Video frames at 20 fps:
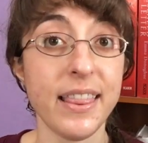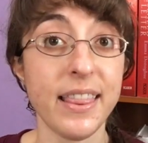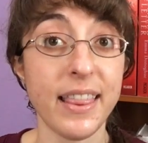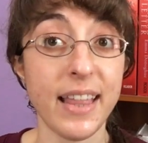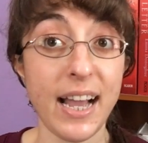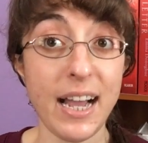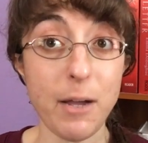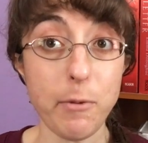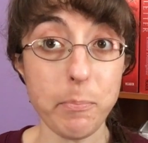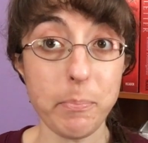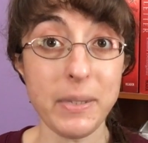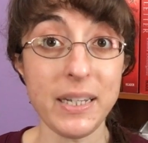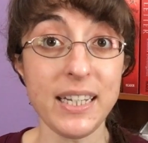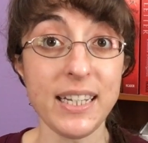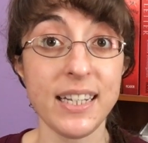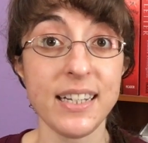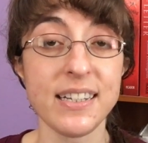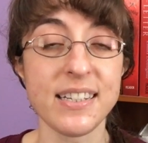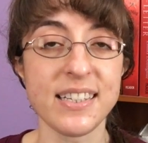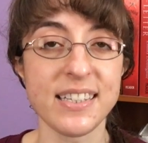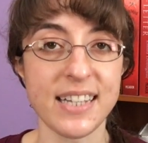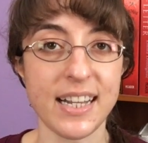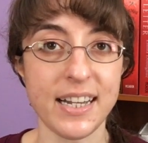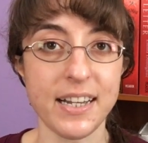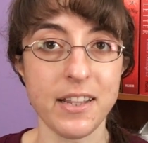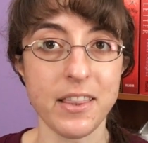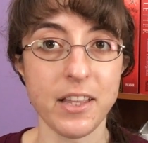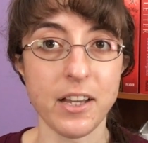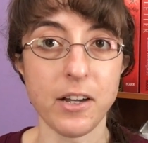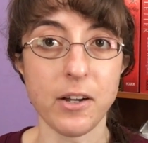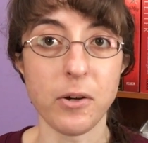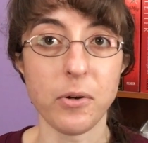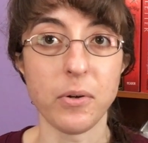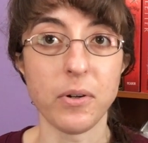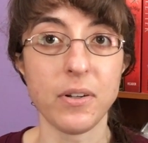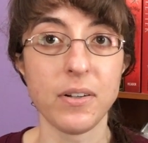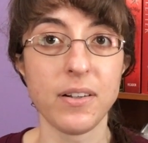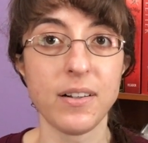That being said, though,